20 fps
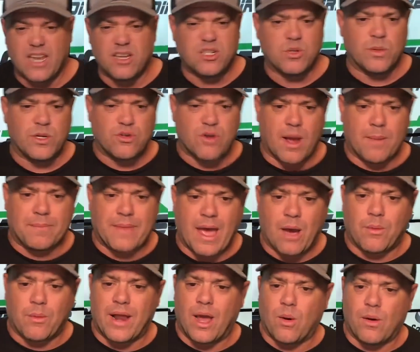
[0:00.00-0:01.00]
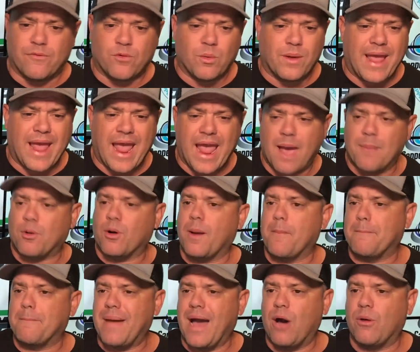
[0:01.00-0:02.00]
So we dropped that one. However, we hammered
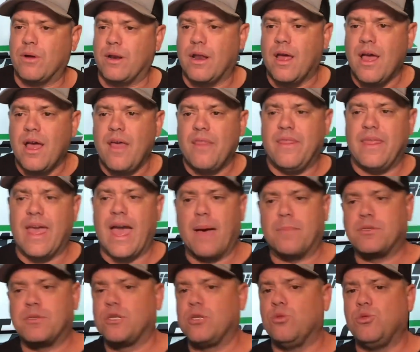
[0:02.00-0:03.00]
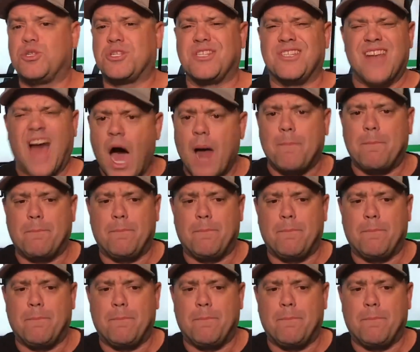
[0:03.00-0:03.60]
and pounded the absolute snot